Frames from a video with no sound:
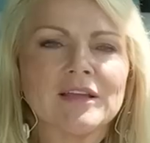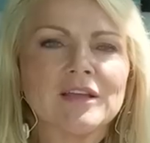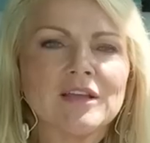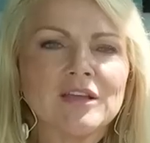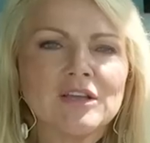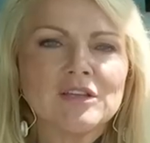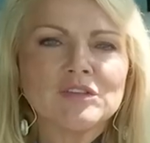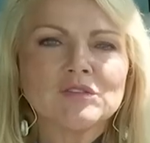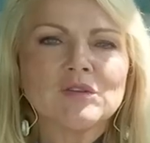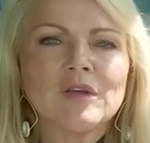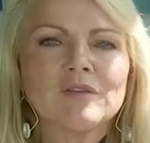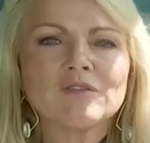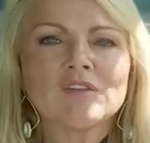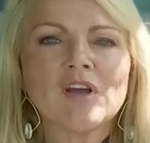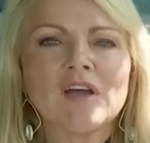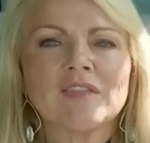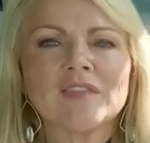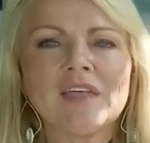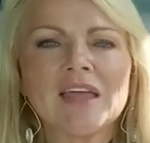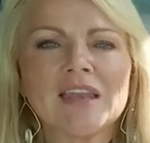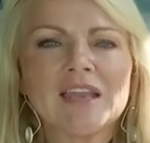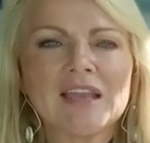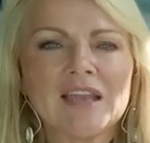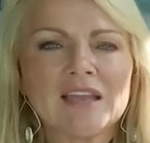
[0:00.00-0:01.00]
So I've got
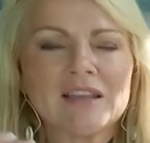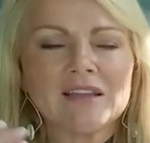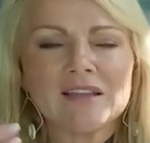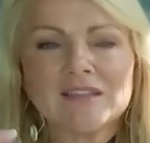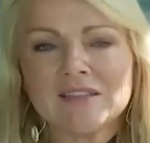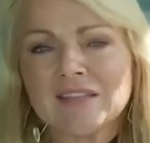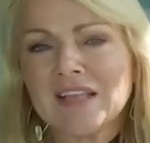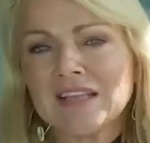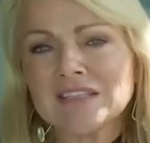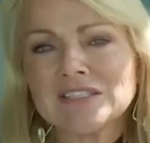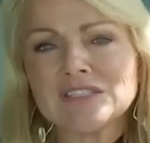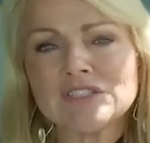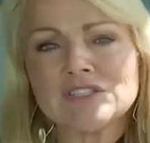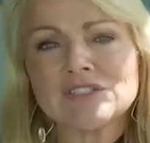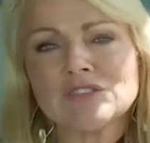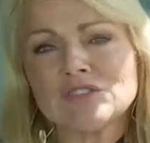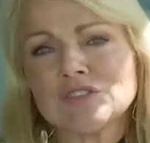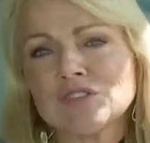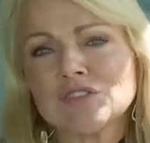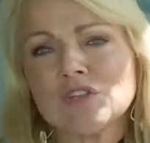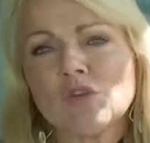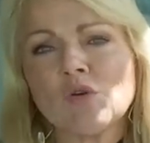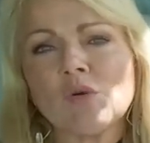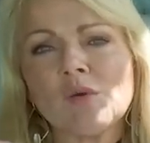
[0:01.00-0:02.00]
that in, that's
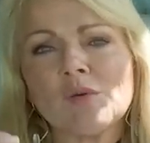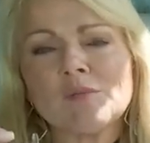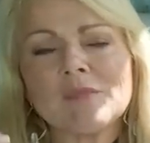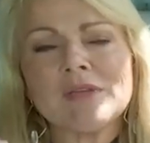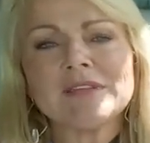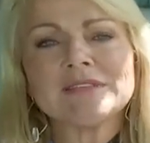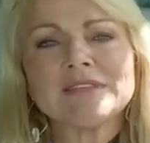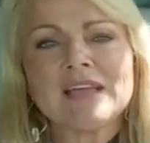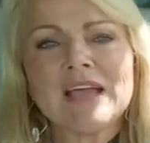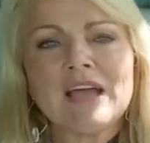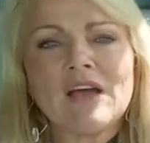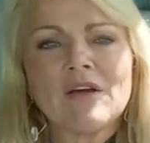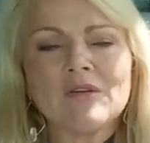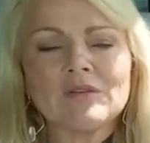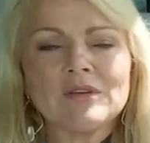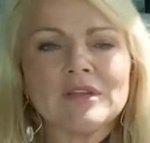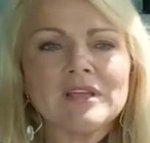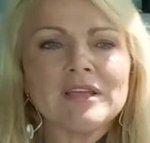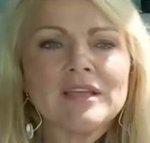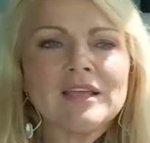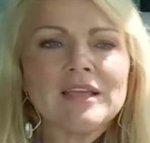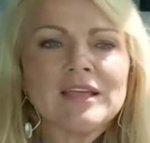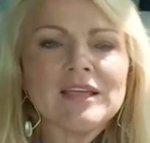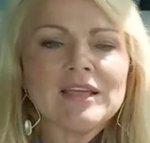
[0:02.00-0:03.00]
slowing me down.
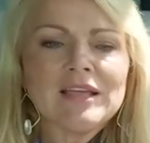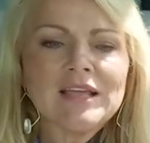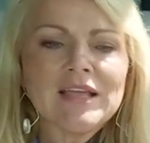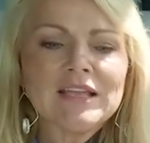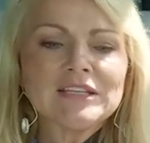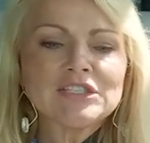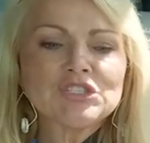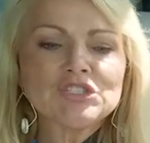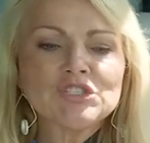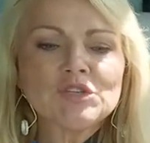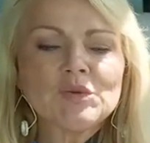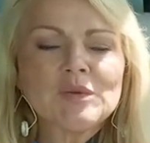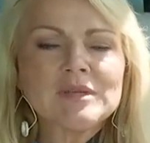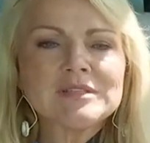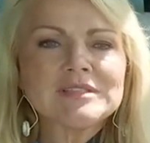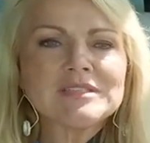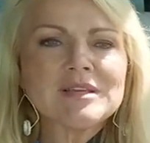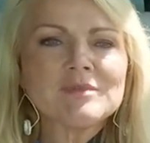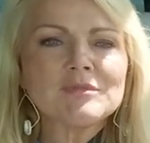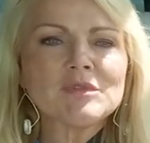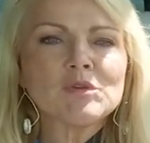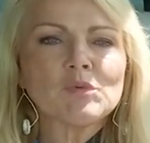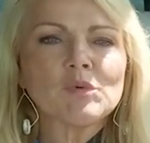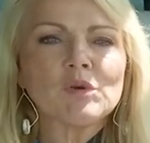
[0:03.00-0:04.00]
It's doing some
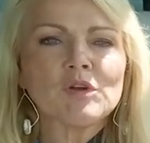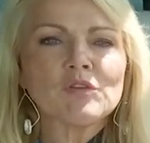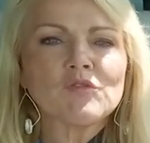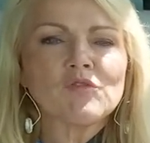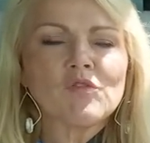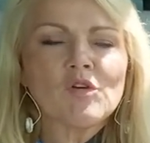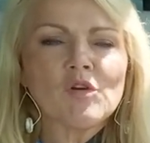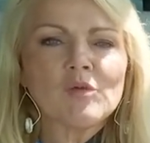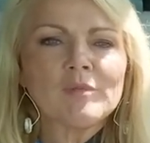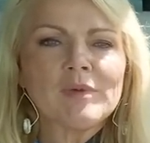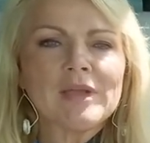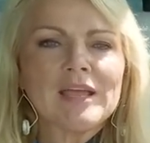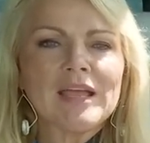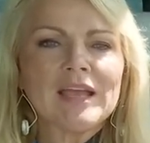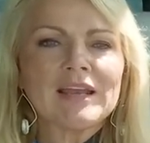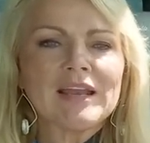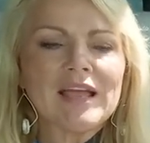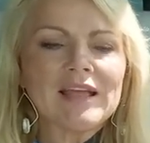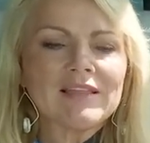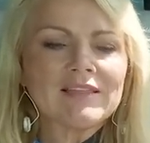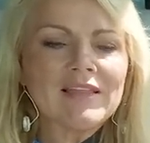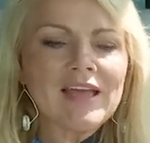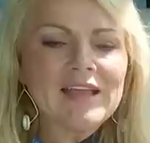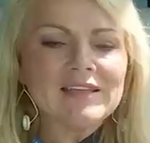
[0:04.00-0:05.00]
of the work for me and I
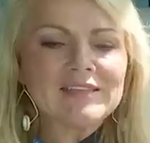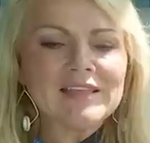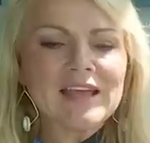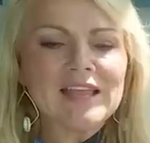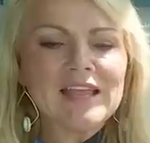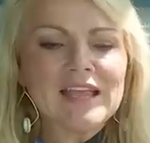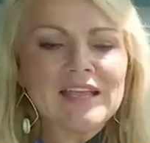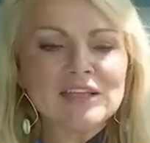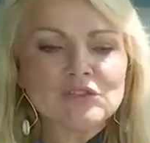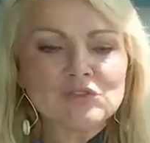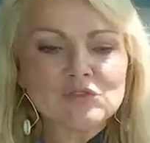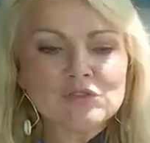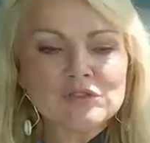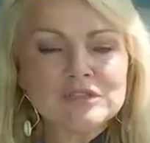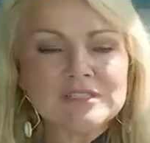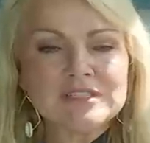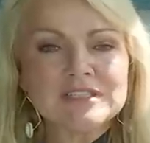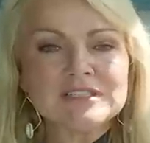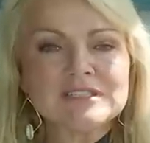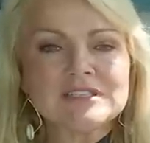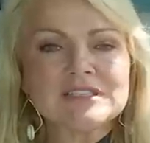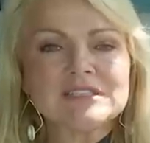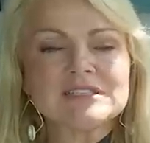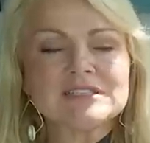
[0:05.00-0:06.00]
like that extra
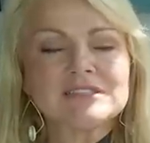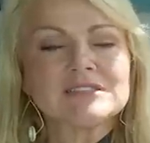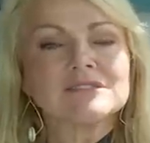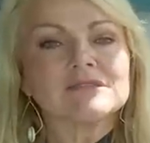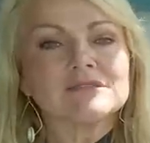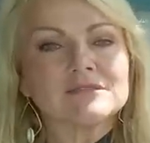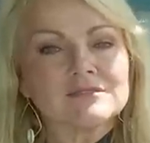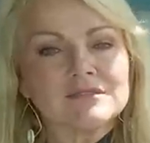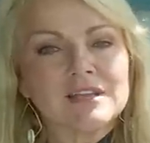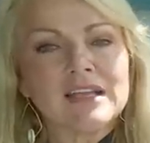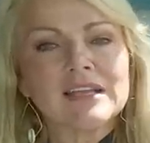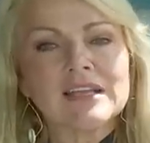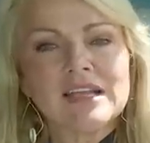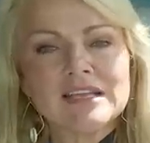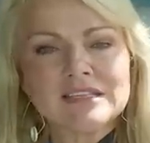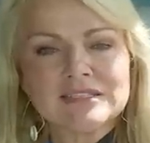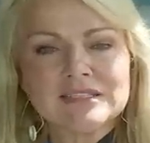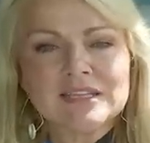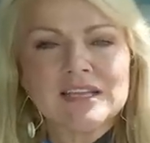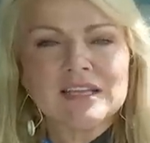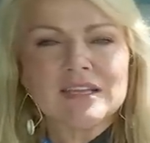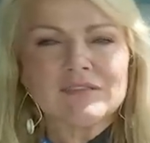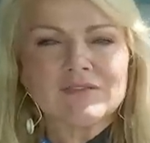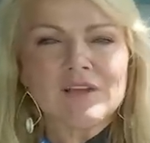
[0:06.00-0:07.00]
assistance, like I
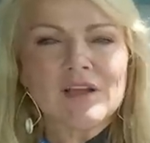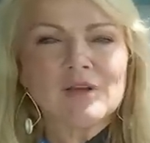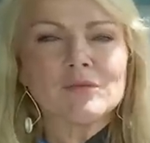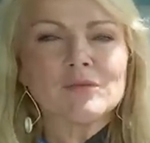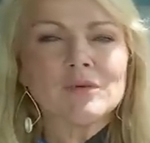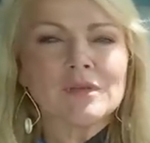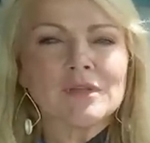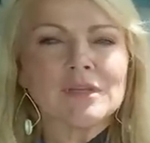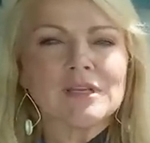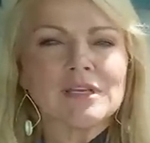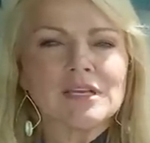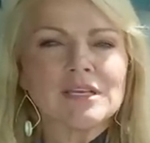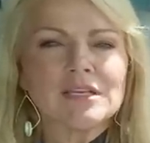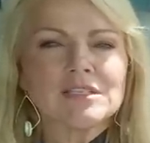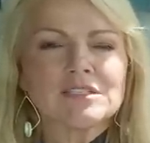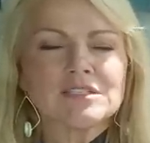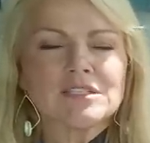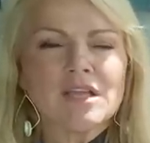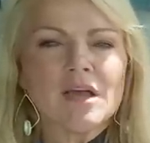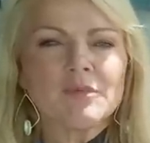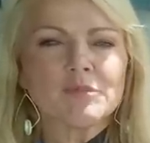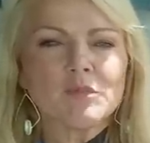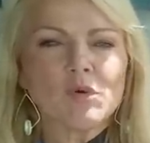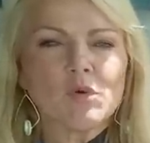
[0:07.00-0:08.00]
said, if I really need to
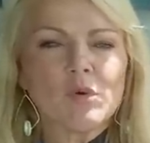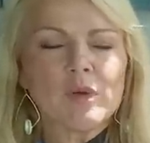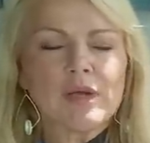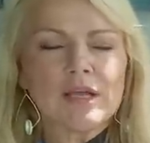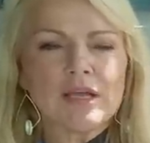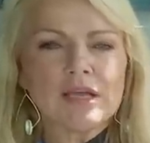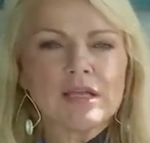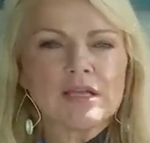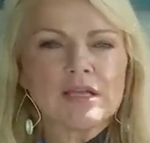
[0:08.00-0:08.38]
stop quick.